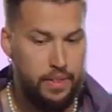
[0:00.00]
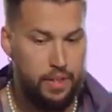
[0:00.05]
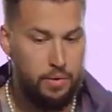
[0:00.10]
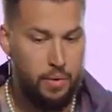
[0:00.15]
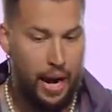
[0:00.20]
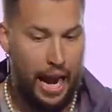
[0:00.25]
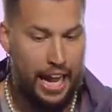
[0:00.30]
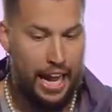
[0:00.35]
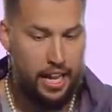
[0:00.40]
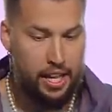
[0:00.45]

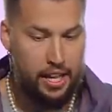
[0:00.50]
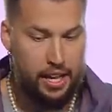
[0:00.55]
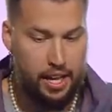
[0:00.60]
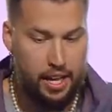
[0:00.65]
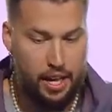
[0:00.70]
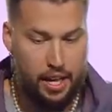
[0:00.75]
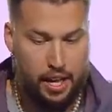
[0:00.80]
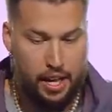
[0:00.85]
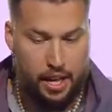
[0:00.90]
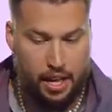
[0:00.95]
Right?
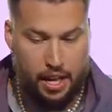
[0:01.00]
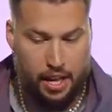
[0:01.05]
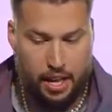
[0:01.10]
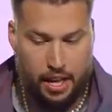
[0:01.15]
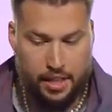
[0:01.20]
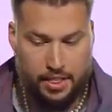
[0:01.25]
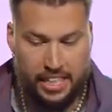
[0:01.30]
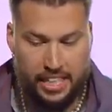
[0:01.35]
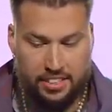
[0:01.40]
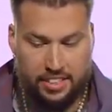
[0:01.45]

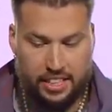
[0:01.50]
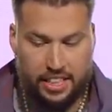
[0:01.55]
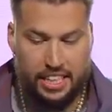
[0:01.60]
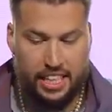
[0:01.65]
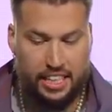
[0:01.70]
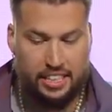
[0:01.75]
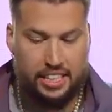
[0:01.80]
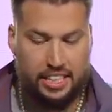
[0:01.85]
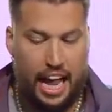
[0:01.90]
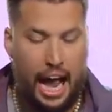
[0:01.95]
This,
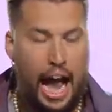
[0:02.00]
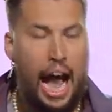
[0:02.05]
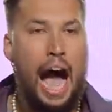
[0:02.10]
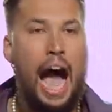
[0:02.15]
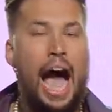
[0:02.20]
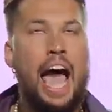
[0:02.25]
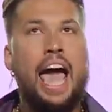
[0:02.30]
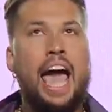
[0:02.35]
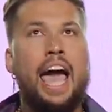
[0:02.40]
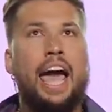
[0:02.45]
this
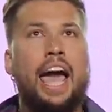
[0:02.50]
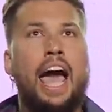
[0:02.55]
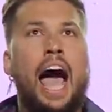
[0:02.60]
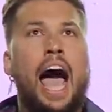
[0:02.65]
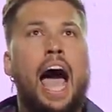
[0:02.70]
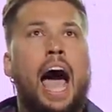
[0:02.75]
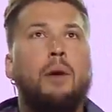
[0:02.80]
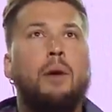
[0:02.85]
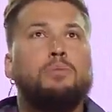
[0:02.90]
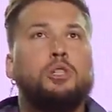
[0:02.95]
I, I,
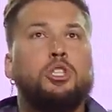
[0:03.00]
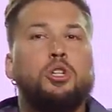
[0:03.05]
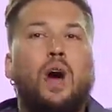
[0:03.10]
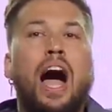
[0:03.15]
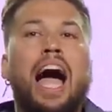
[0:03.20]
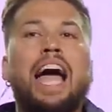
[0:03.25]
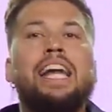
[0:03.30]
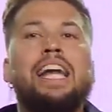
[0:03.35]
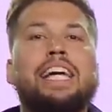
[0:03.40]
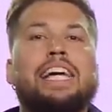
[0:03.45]
I'm
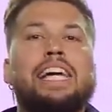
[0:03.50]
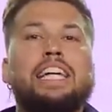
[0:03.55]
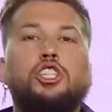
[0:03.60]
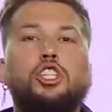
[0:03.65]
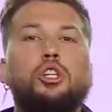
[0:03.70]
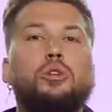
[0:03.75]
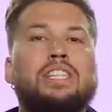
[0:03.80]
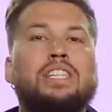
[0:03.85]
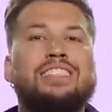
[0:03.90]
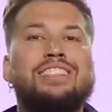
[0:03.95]
trying to get
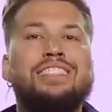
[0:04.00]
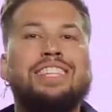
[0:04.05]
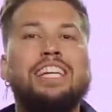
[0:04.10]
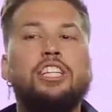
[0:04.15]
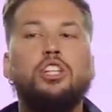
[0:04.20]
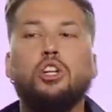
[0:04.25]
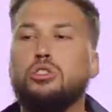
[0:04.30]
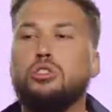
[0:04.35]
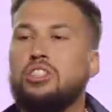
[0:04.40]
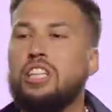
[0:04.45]
you to see
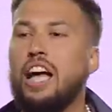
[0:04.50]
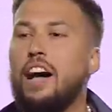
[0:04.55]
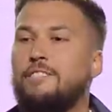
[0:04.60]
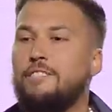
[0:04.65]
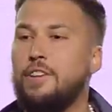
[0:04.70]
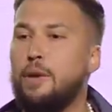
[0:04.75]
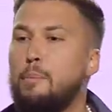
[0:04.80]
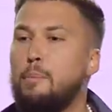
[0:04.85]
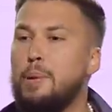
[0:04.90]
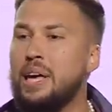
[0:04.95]

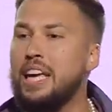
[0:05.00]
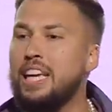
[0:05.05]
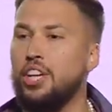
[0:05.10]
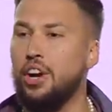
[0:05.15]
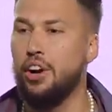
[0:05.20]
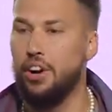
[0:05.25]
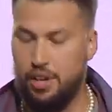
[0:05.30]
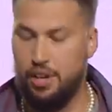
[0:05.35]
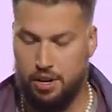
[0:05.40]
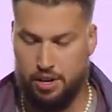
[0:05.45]
yourself in
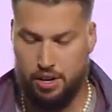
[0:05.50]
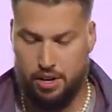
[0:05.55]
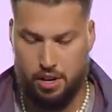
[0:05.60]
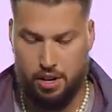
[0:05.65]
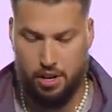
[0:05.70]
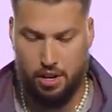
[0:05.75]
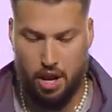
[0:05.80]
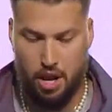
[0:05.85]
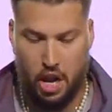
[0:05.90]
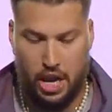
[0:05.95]
Peter,
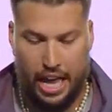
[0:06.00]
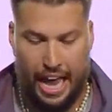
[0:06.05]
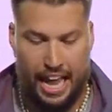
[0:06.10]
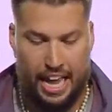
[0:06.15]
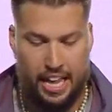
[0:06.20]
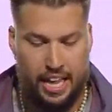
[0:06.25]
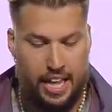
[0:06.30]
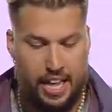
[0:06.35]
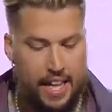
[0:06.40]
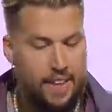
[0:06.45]

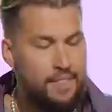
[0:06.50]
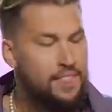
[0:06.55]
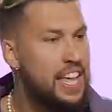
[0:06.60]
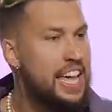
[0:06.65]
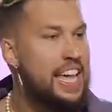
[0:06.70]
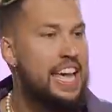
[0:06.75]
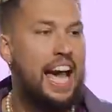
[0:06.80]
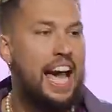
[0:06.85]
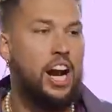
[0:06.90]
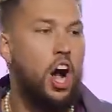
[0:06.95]
okay?
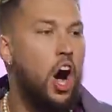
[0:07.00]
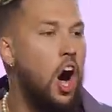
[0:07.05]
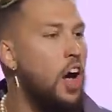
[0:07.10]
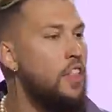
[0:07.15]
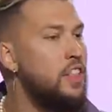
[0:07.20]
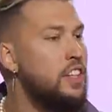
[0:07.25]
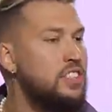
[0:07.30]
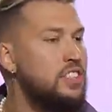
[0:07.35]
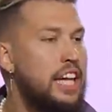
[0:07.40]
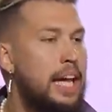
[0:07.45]
He had all
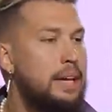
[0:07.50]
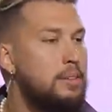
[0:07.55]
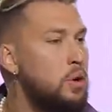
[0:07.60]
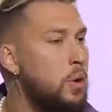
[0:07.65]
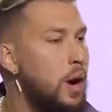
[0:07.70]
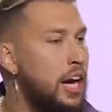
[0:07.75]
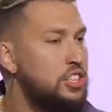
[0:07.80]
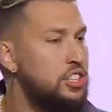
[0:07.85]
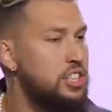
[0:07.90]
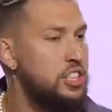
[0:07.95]
the same
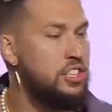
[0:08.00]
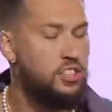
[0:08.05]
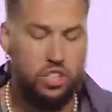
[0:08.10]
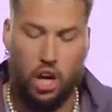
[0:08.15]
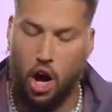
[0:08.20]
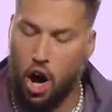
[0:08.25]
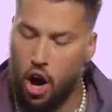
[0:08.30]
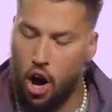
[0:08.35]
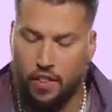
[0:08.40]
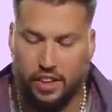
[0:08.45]
questions,
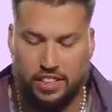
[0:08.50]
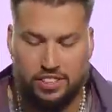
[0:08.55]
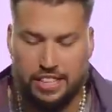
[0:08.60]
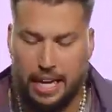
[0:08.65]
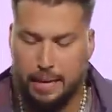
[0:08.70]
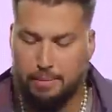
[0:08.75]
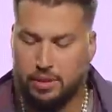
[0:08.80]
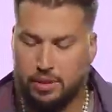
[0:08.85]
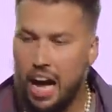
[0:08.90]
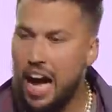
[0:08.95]
all the
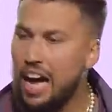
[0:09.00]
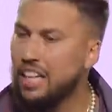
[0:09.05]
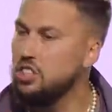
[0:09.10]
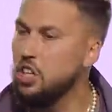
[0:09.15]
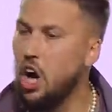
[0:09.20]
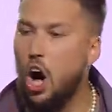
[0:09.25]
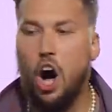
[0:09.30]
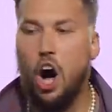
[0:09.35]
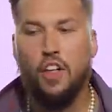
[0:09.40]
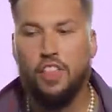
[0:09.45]
same thoughts,
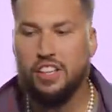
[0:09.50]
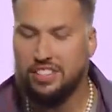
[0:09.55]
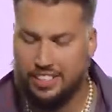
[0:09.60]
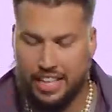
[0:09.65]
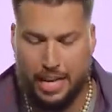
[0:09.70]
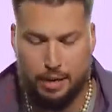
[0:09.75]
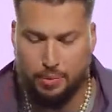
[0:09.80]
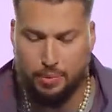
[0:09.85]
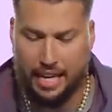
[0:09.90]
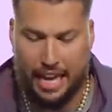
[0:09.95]
all the
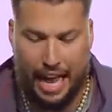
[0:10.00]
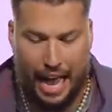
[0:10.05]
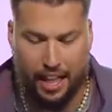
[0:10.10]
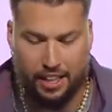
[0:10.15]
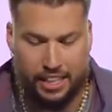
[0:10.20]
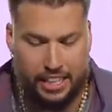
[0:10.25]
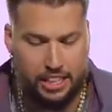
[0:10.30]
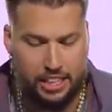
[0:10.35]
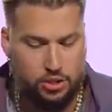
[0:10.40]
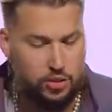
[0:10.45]
same
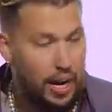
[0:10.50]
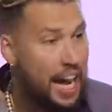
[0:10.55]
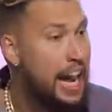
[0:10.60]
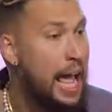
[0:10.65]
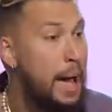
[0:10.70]
realities, right?